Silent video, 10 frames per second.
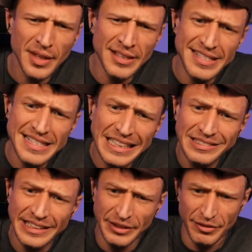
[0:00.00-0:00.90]
This is
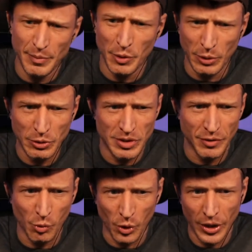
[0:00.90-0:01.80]
clear from the roots of
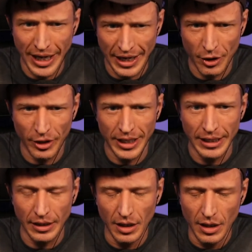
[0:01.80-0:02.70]
the word
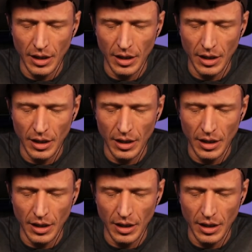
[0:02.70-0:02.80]
anarchy.